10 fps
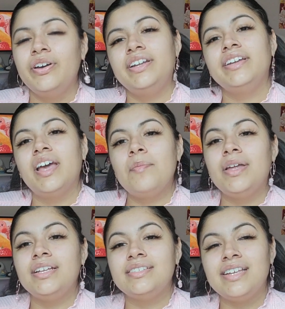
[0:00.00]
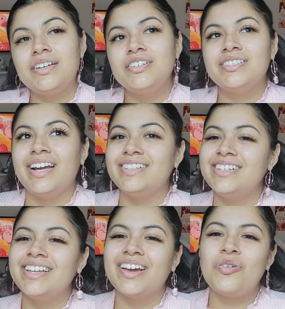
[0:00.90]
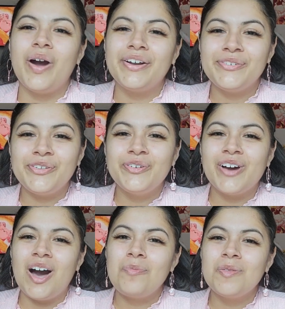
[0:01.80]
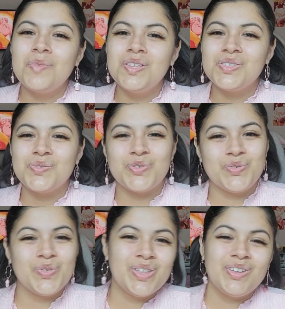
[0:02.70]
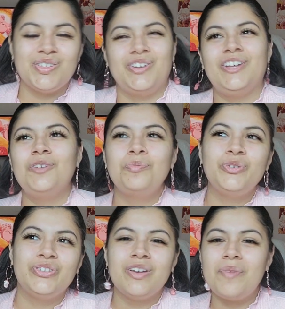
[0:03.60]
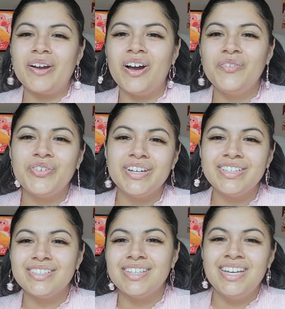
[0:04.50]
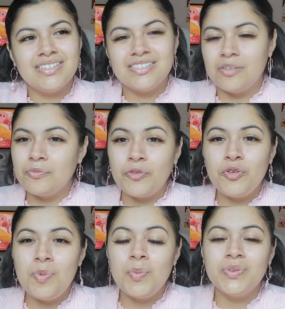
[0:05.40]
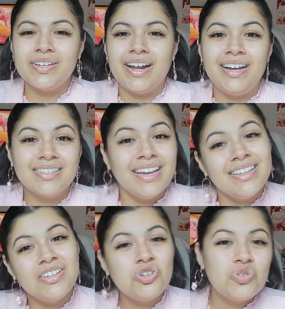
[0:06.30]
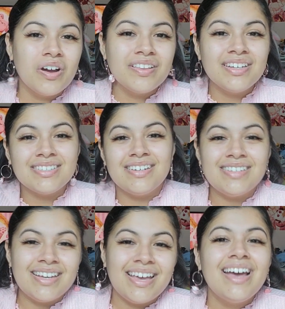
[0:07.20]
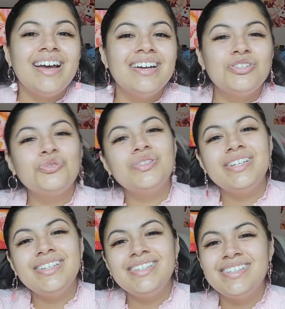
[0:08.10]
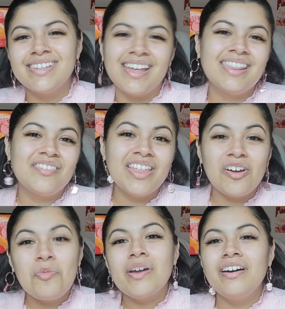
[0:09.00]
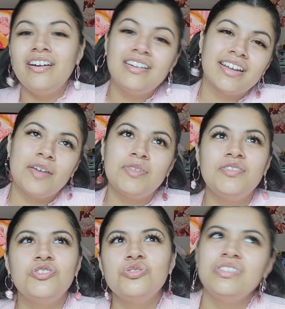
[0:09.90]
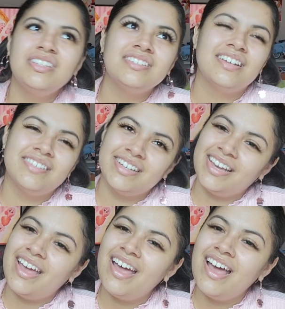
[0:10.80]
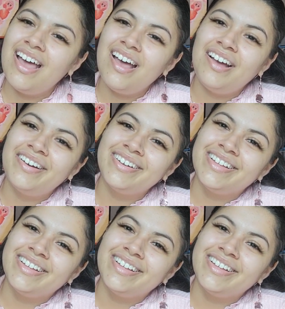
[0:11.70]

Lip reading: didn't get many sales, I did get quite a few compliments, which really, you know, helped boost up my confidence. A few people did ask, hey, did you draw these? And I was like, yeah, I drew these. And they were like, oh my god, I can't believe you drew these. And I was like, yeah.